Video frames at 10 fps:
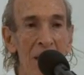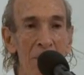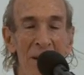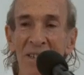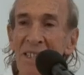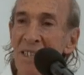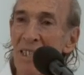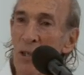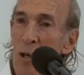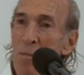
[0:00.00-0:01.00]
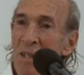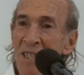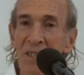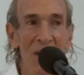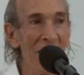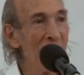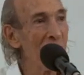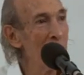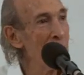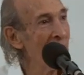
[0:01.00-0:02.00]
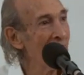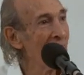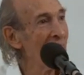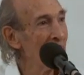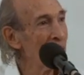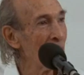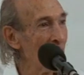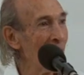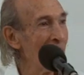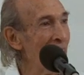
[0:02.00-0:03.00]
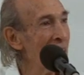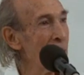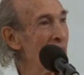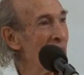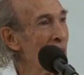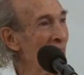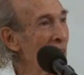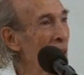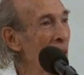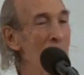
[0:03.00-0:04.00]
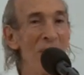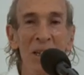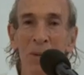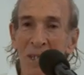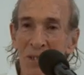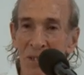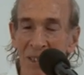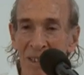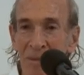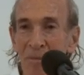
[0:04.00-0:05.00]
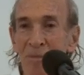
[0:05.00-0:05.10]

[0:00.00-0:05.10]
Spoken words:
Pavitra told me this asked me this rather cryptic question.